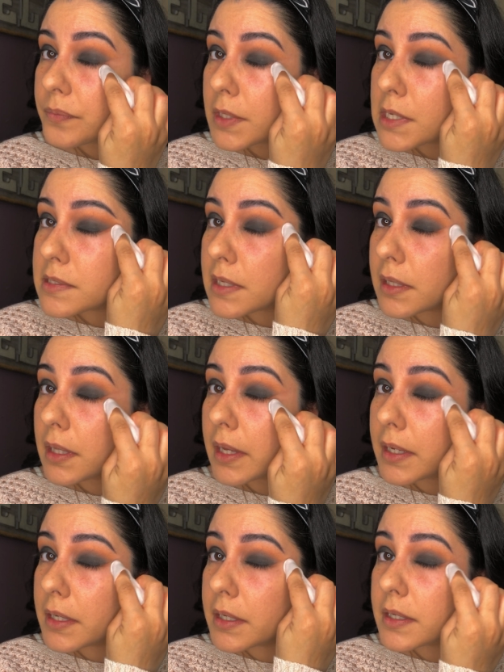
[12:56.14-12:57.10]
because I
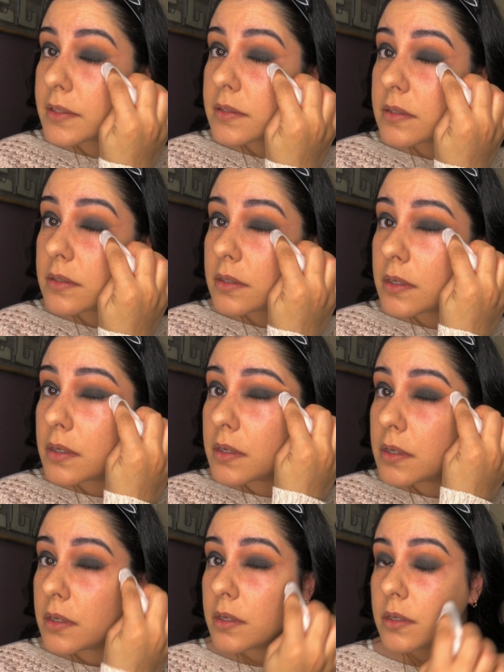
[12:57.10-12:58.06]
like a nice
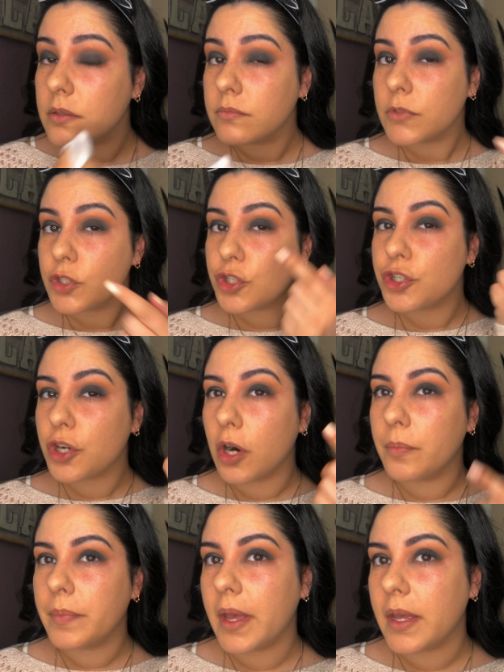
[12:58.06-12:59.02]

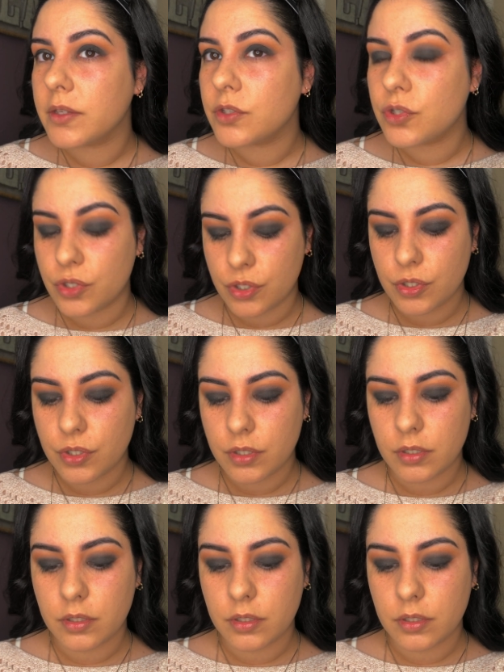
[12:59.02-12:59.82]
sharp edge.